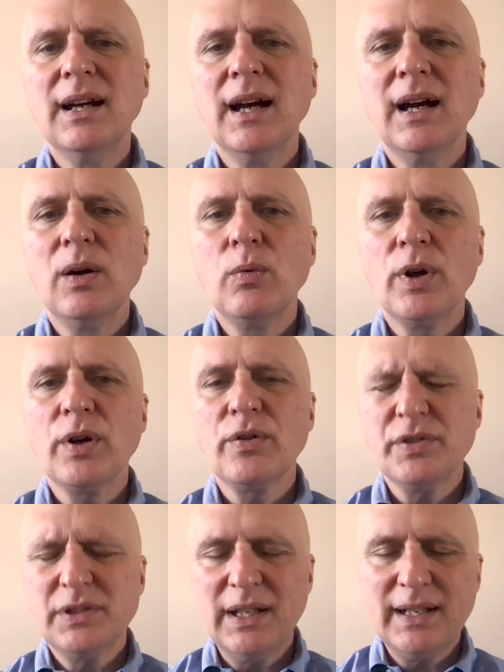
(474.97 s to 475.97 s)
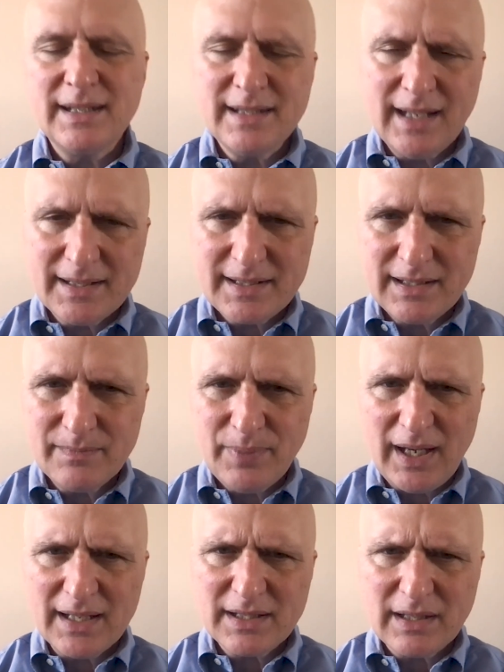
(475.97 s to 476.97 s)
where Christianity is not
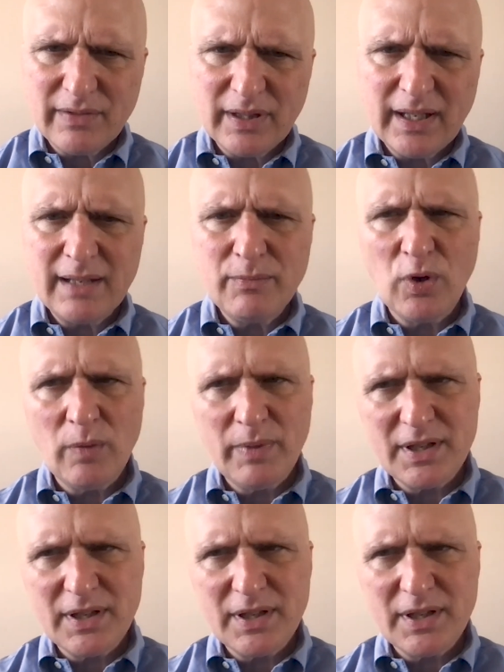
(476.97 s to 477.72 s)
seen positively anymore,